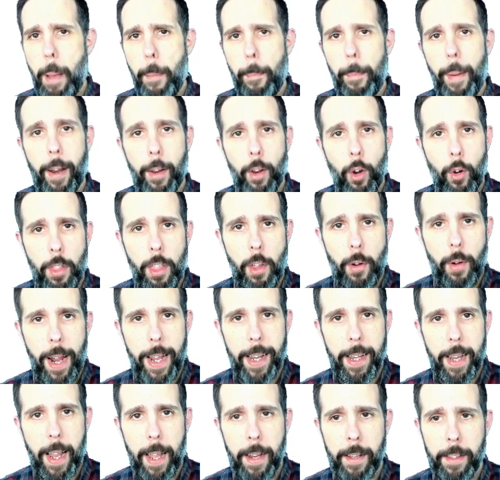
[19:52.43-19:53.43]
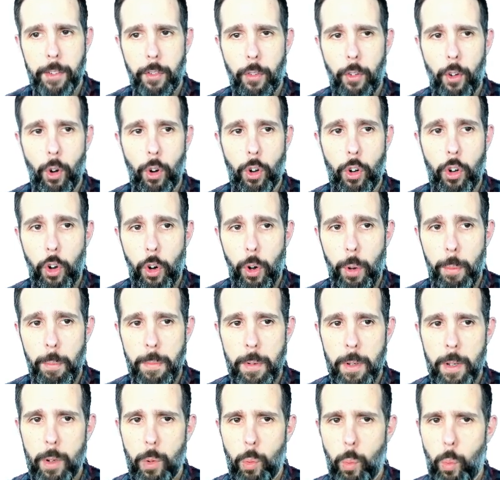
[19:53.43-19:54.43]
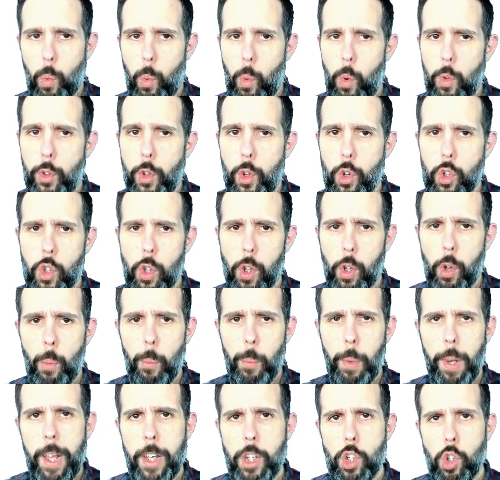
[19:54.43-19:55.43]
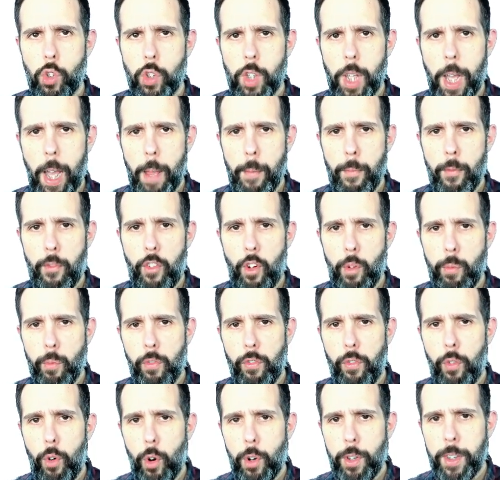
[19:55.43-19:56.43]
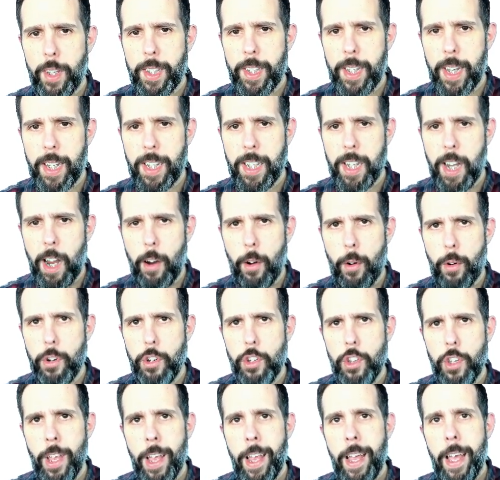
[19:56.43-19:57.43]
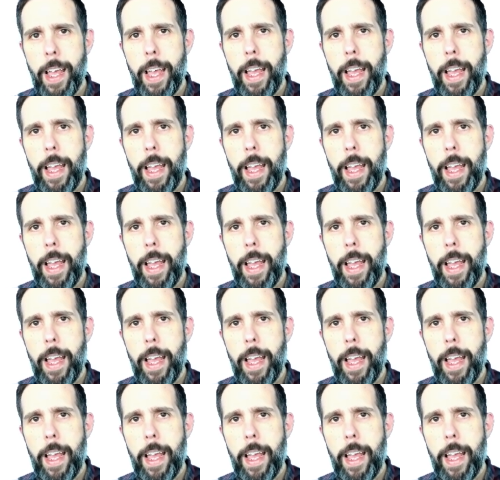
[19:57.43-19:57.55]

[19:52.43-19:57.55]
but on the right end, for Chrome, we reduce the compilation time from 46 hours